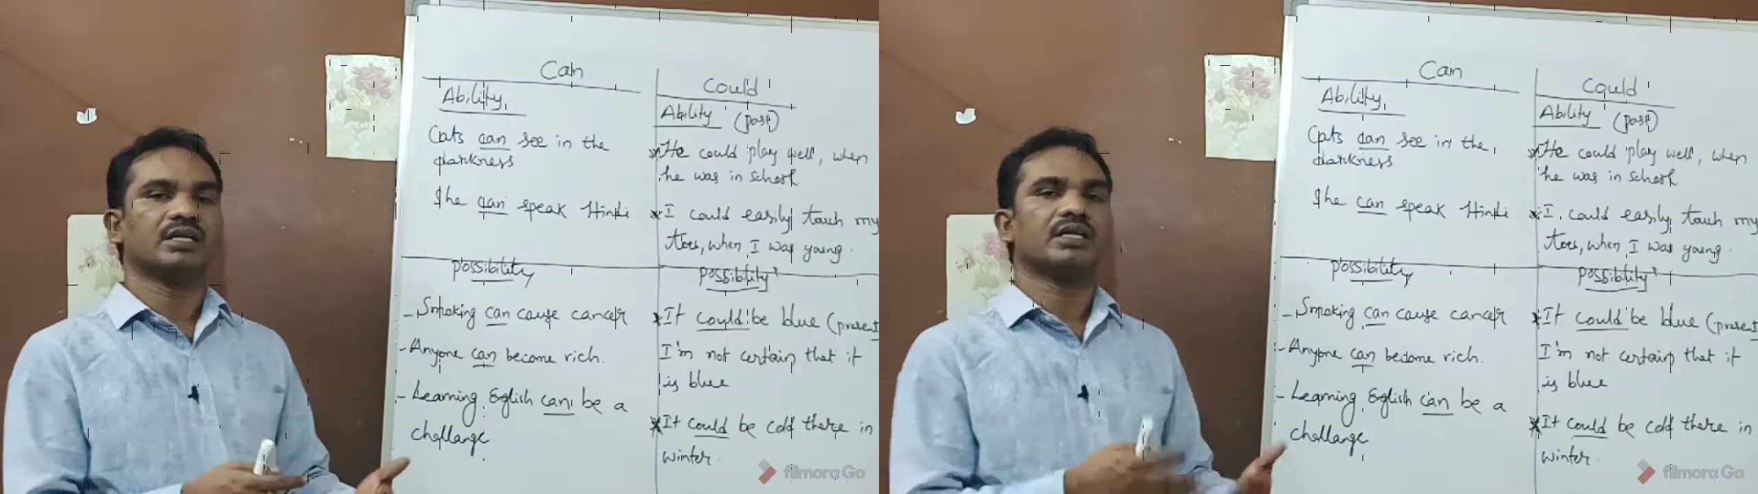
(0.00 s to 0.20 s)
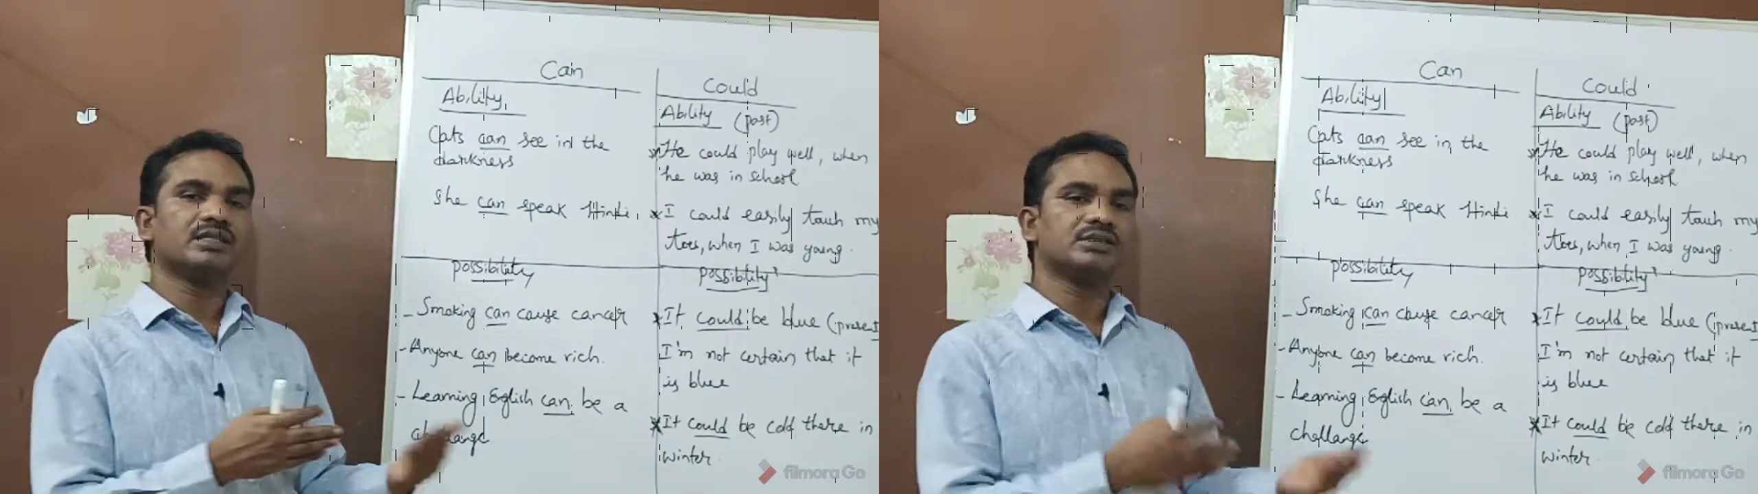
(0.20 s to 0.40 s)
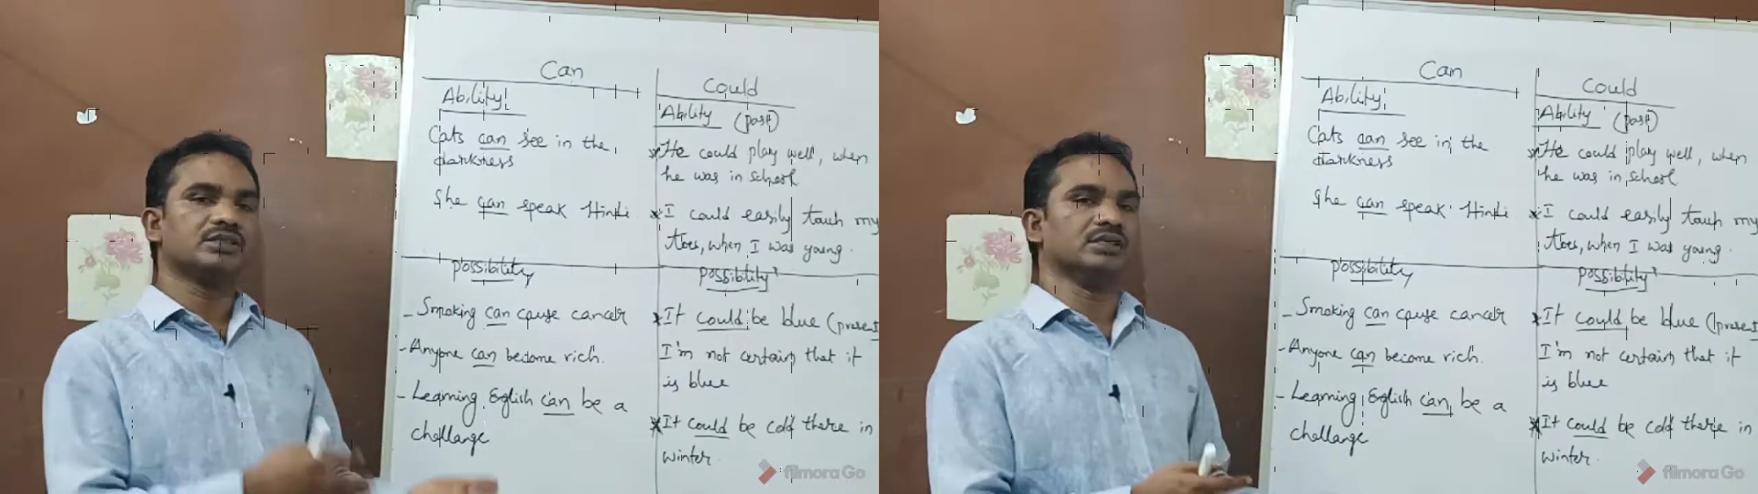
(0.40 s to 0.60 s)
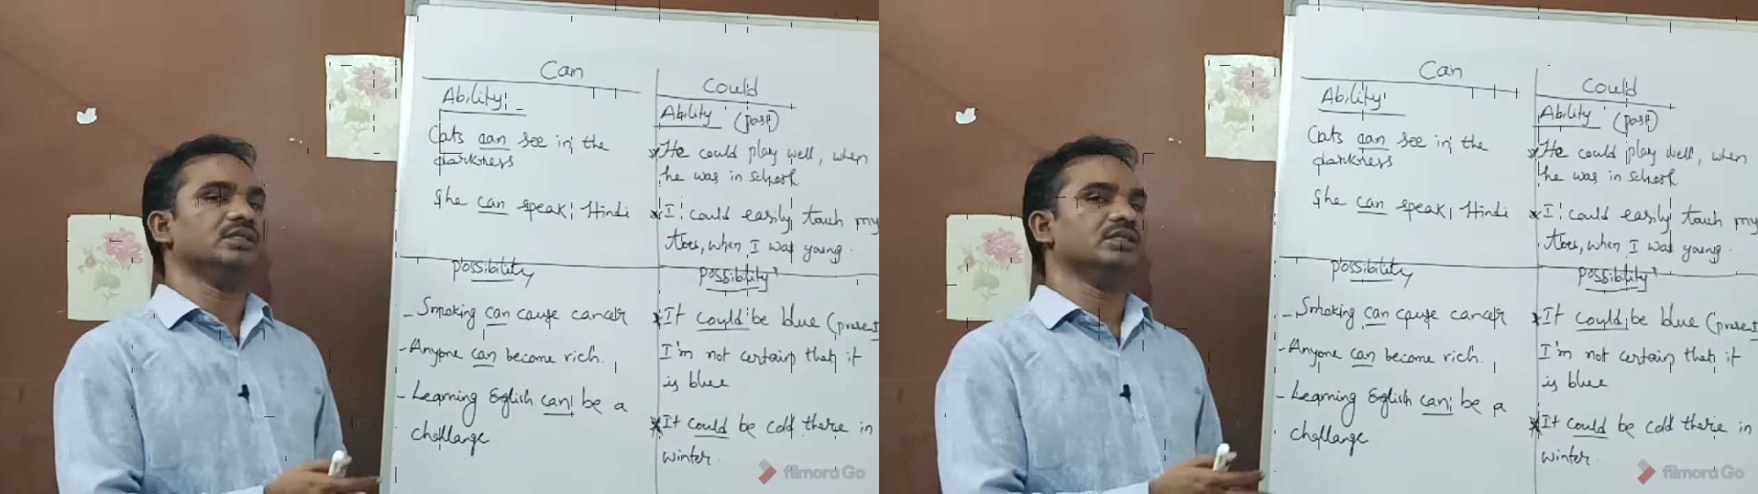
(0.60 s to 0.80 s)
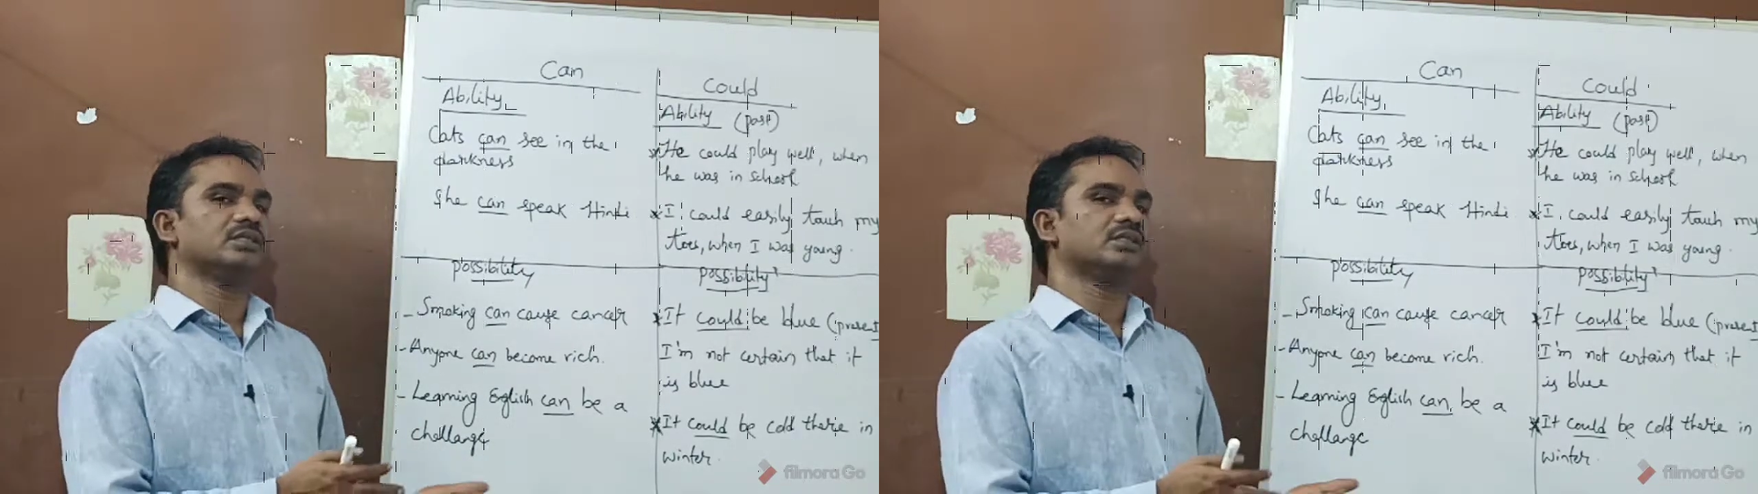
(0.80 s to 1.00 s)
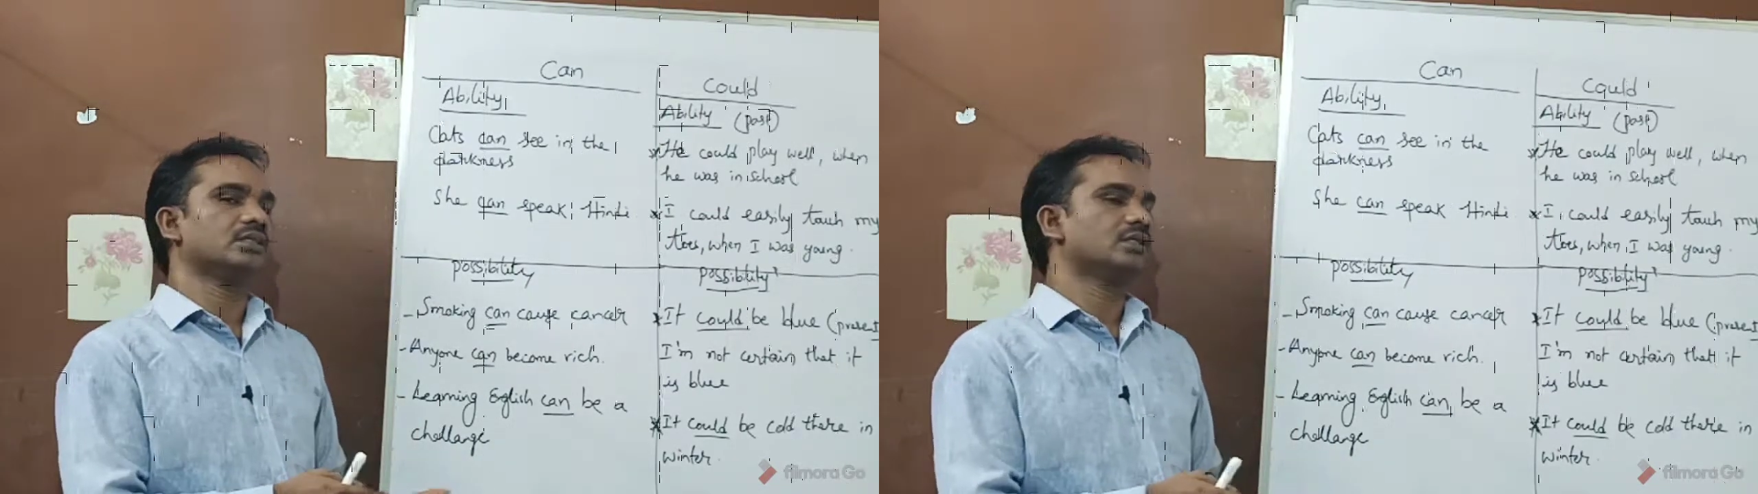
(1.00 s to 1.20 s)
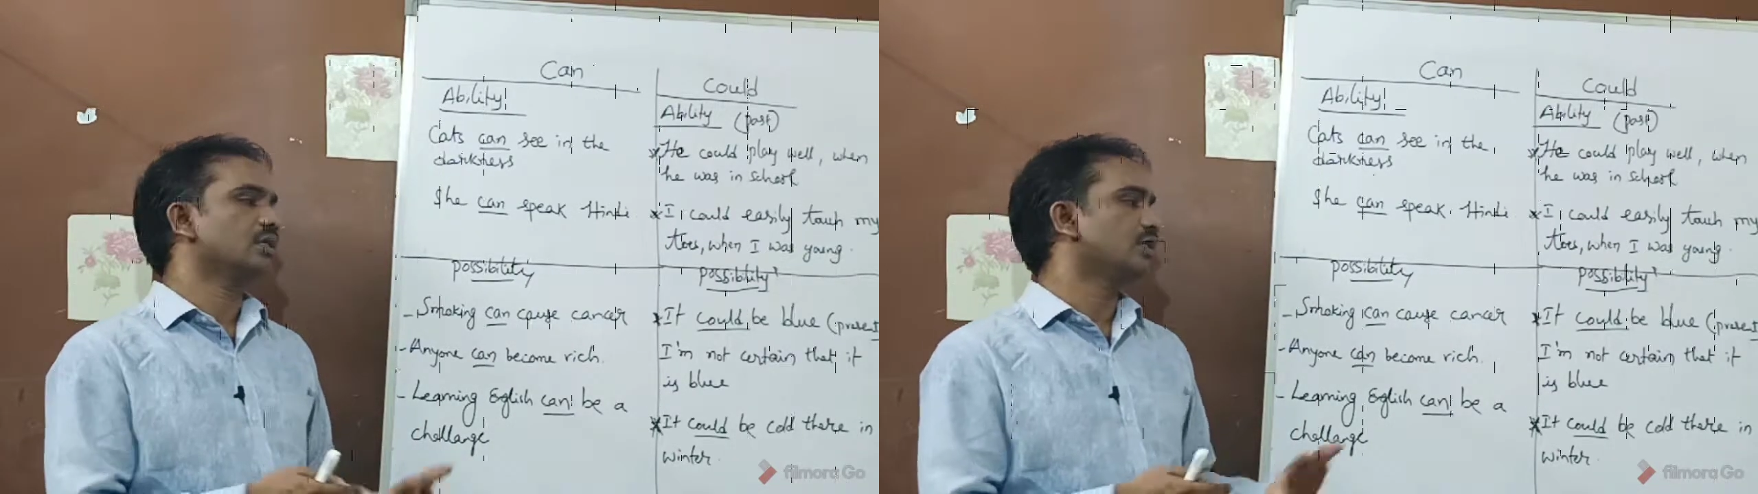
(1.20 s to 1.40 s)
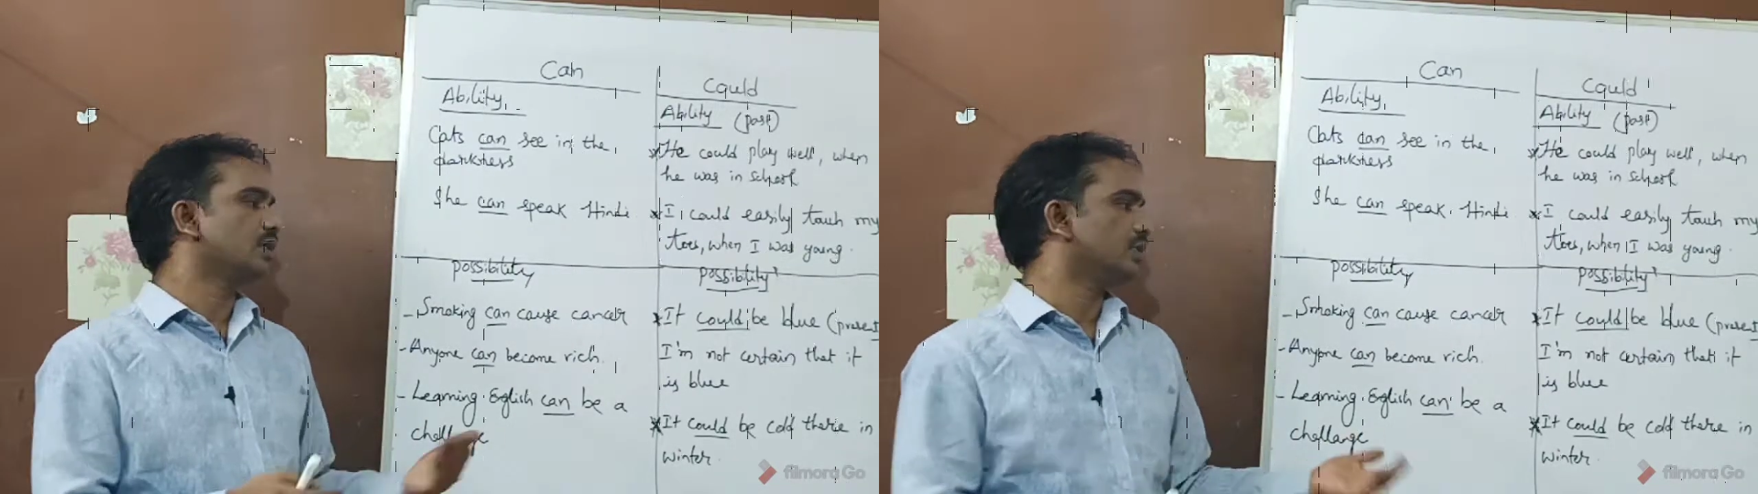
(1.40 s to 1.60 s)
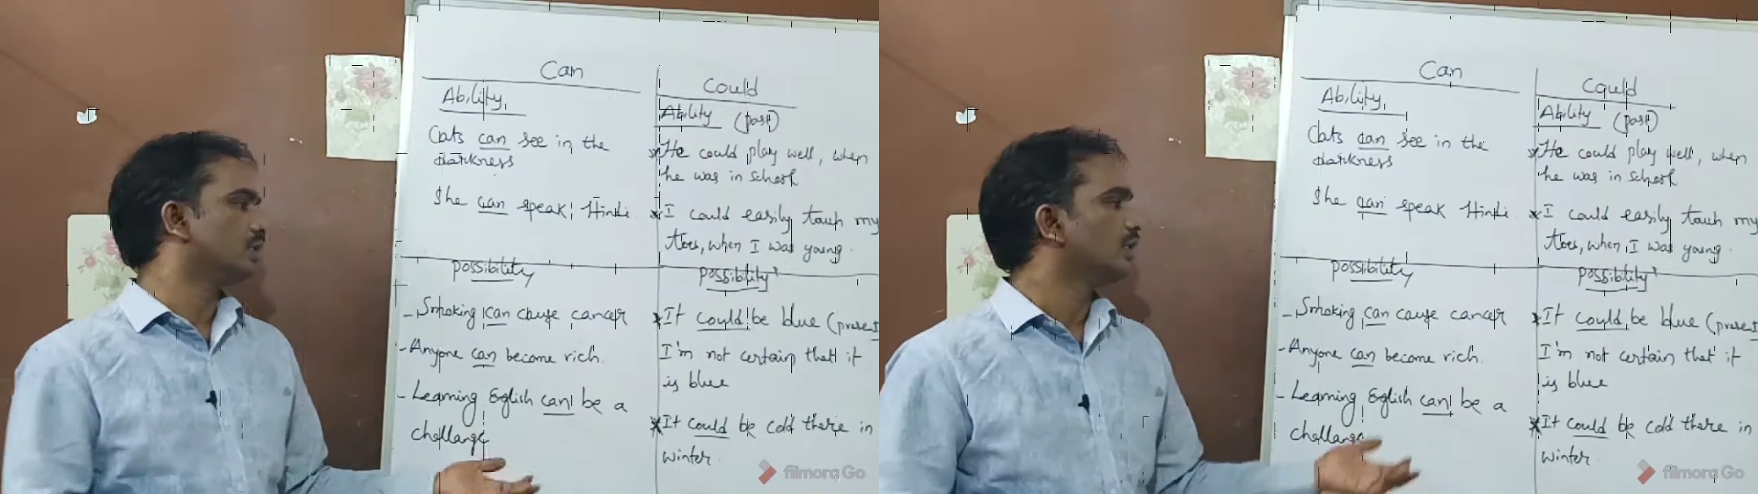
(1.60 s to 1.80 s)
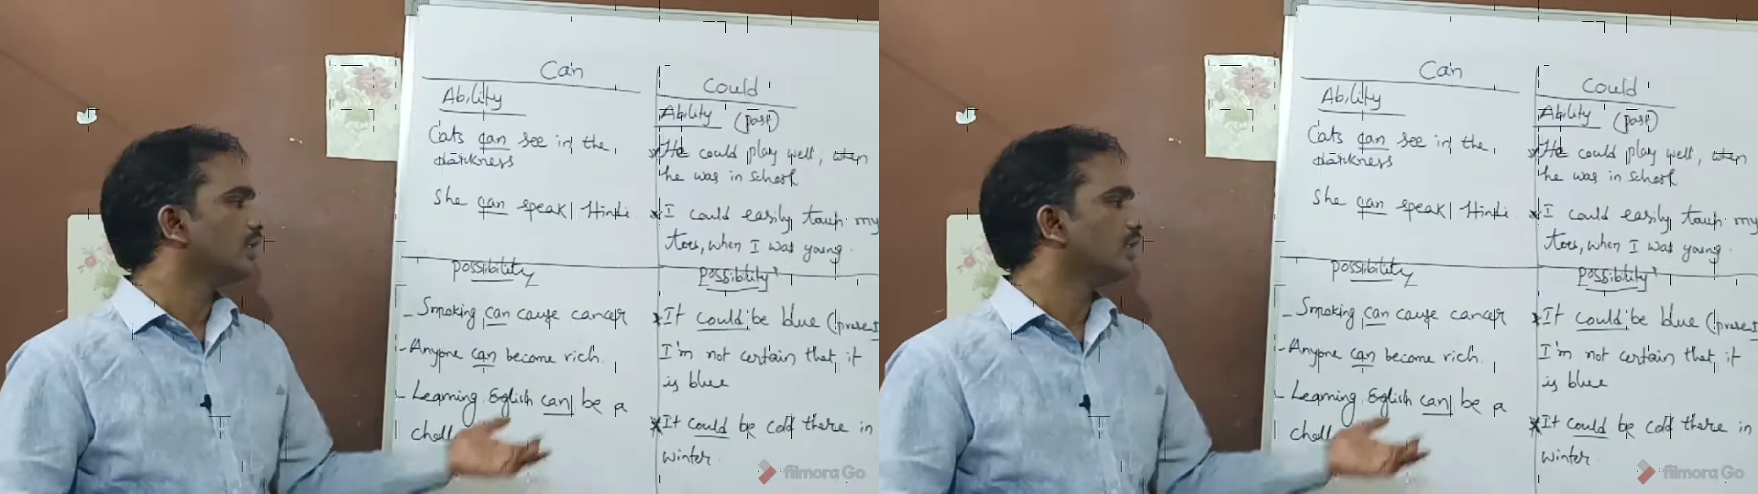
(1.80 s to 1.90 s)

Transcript: easily, right?